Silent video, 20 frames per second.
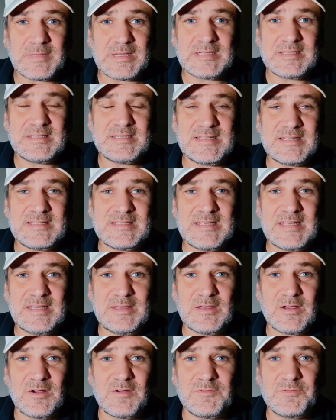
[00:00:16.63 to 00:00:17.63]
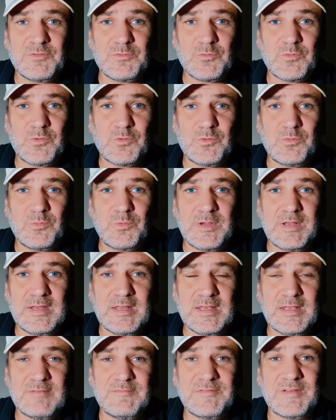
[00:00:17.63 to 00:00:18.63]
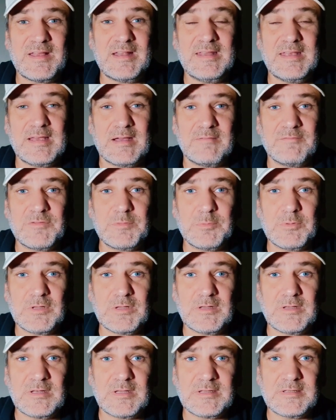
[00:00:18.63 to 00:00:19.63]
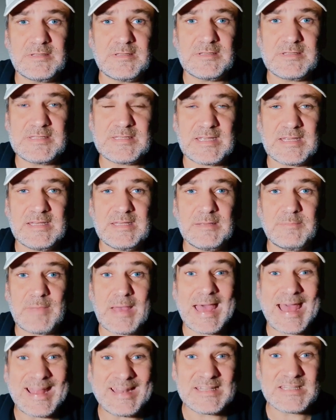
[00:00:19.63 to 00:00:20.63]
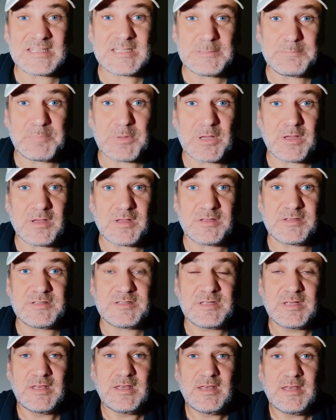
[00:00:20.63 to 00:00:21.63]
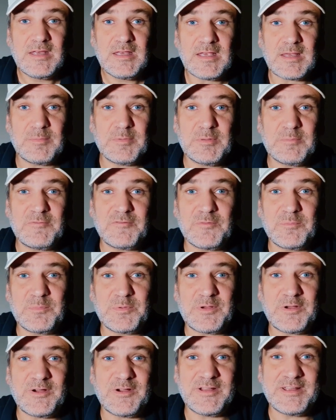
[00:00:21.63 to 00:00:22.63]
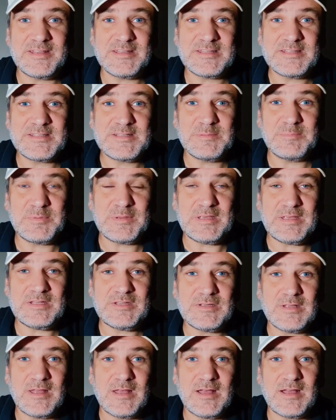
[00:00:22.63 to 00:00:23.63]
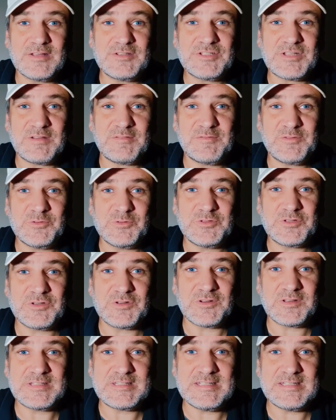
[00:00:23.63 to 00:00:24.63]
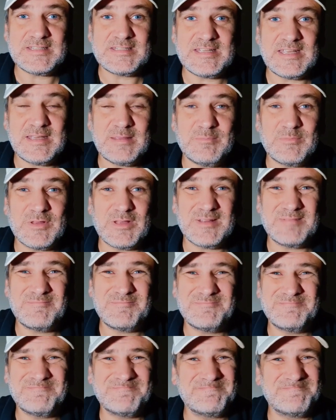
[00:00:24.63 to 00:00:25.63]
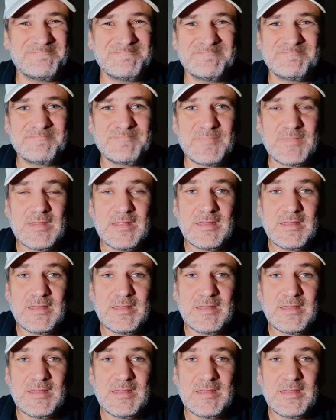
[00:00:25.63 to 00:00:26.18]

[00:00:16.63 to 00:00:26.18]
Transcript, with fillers: Man City, after all, winning fairly comfortable at the London Stadium, and Spurs coming from behind to beat Sheffield United team.